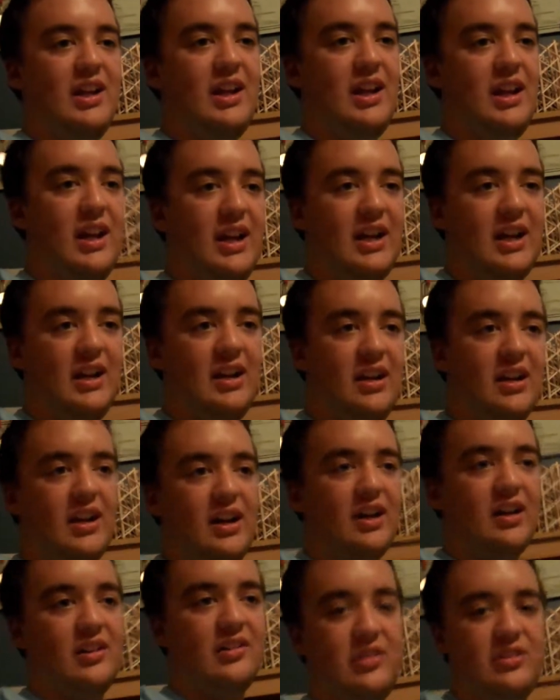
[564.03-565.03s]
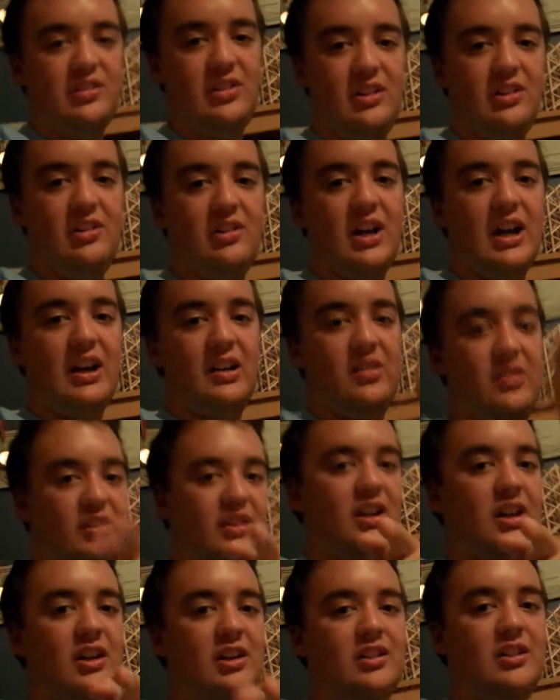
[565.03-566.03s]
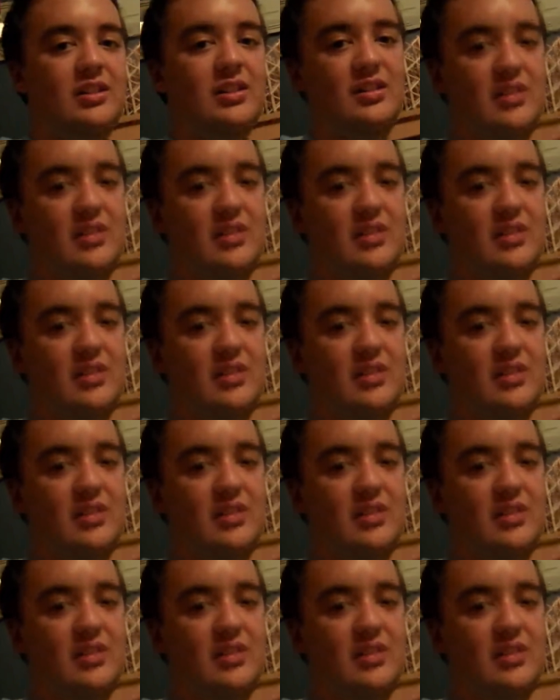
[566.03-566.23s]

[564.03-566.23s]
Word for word: And I'll see you guys later.